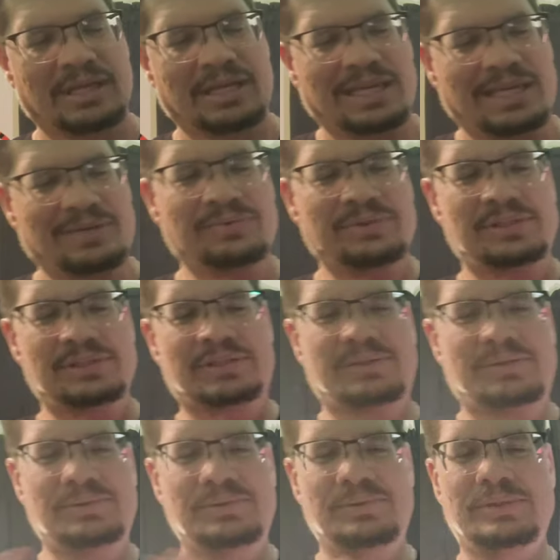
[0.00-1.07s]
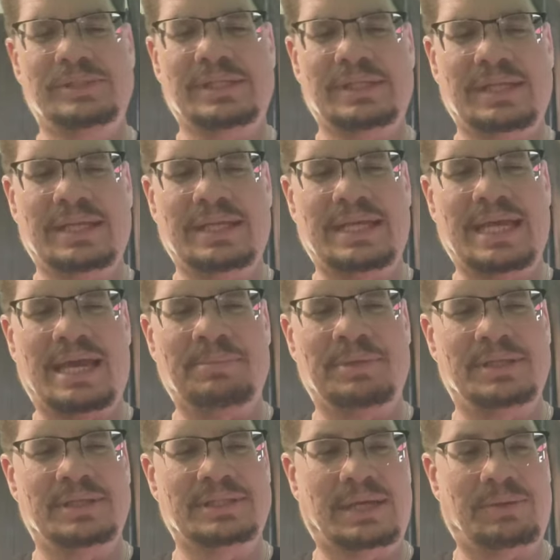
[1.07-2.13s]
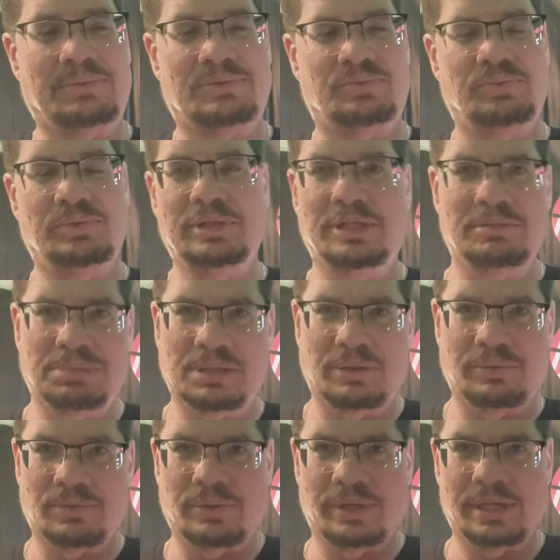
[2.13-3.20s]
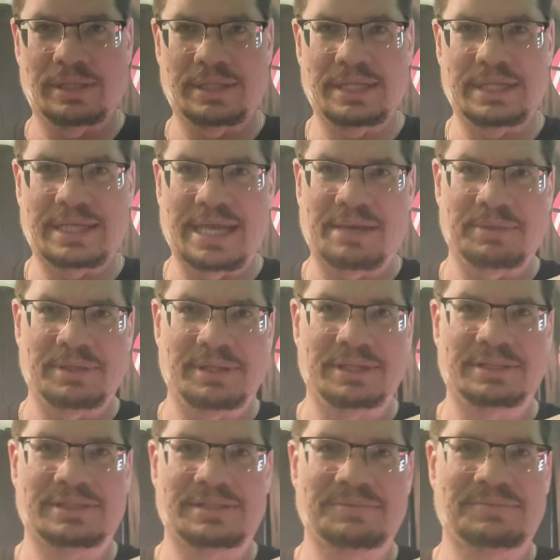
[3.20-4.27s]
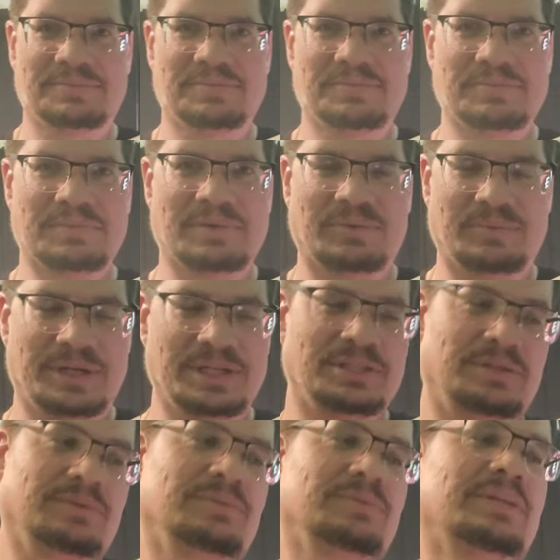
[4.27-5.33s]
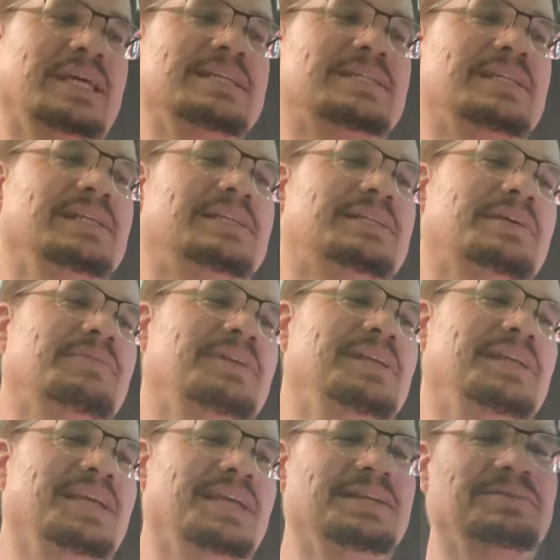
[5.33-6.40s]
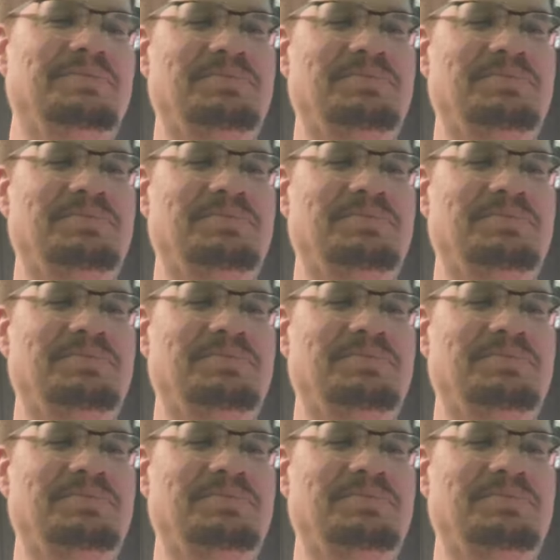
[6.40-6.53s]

it was just cool that he got me this. I was really blown away that he got me this original 1978